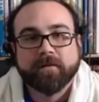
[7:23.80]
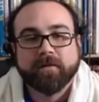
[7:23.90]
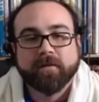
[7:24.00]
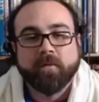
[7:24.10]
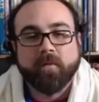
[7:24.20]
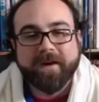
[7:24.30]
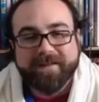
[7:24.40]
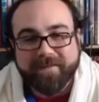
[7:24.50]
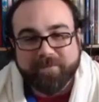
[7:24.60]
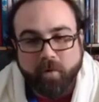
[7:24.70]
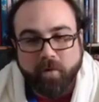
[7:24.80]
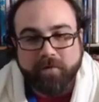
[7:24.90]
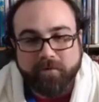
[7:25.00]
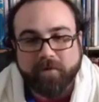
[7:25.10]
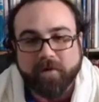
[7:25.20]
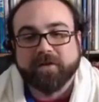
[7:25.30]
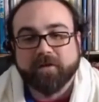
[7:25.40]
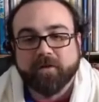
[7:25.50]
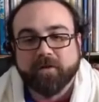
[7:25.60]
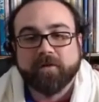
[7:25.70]
What is important for us to
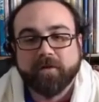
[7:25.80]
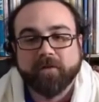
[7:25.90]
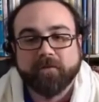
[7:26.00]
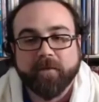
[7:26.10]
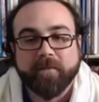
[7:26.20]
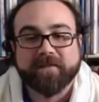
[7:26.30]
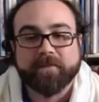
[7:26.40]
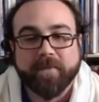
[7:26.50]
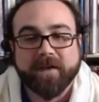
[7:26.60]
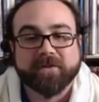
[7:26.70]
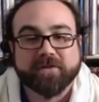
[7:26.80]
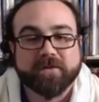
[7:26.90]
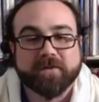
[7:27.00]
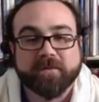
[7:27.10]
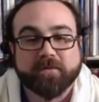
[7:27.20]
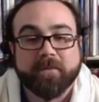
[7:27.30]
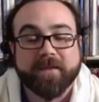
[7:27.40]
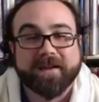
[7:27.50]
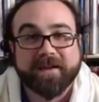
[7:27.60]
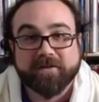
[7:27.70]
learn, though, from this bit of extremist
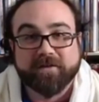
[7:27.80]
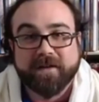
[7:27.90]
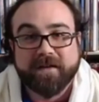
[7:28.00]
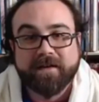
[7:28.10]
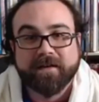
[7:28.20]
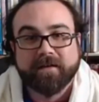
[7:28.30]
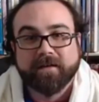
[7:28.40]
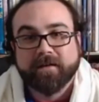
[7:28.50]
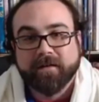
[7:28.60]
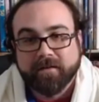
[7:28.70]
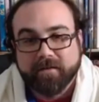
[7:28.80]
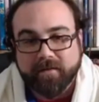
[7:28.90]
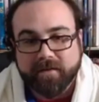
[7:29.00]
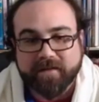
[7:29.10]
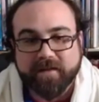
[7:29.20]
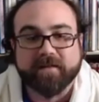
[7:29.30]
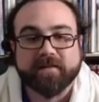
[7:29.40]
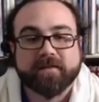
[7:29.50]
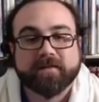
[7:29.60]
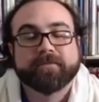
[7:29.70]
rabbinic history is
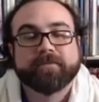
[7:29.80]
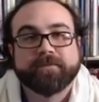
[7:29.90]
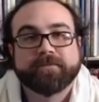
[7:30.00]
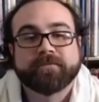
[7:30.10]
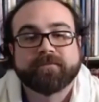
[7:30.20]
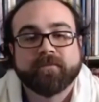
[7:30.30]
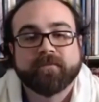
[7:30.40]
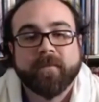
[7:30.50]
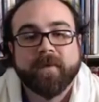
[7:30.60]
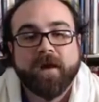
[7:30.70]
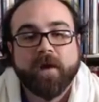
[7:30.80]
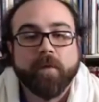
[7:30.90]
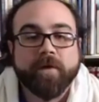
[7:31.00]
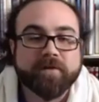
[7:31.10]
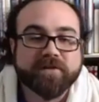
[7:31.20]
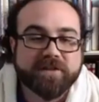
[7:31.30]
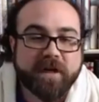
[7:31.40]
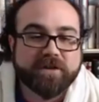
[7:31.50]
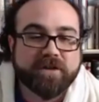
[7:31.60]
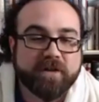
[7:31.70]
this. Where there's
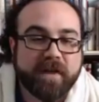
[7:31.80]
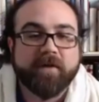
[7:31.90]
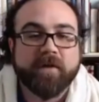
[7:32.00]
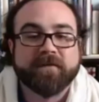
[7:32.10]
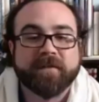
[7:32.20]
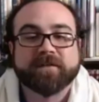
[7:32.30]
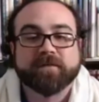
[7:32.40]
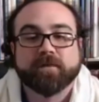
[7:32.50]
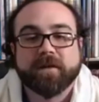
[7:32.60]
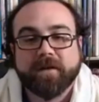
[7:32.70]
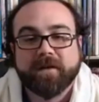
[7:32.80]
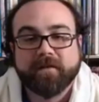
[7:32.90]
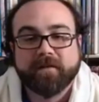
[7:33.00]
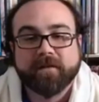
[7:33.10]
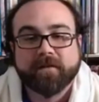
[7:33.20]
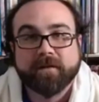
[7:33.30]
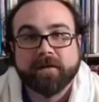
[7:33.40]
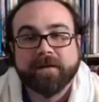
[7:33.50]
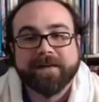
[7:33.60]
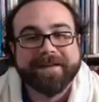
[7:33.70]
such a level of disagreement,
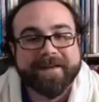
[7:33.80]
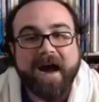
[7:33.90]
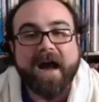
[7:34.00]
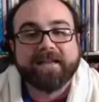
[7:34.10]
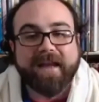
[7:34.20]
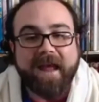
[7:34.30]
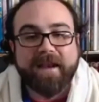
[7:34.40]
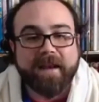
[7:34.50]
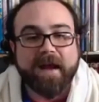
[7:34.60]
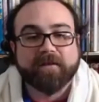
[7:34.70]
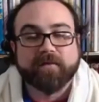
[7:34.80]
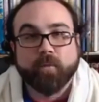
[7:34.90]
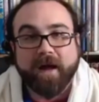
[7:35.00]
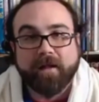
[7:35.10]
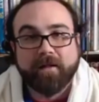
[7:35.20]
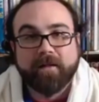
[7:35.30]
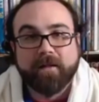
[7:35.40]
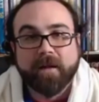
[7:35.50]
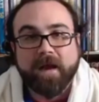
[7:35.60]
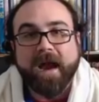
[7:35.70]
God cannot dwell,
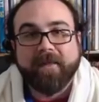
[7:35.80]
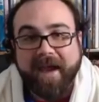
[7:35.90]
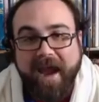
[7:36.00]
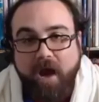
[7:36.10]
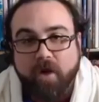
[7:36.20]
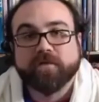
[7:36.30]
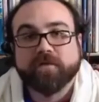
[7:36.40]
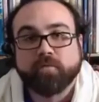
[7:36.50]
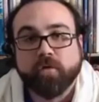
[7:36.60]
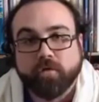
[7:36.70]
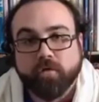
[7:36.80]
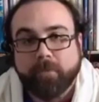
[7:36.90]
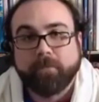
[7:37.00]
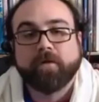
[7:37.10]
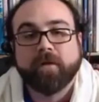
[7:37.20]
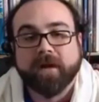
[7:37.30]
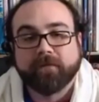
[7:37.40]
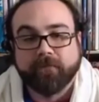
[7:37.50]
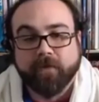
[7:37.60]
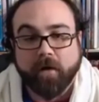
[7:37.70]
and the house will crumble
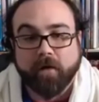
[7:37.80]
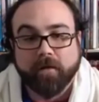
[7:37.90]
and fall.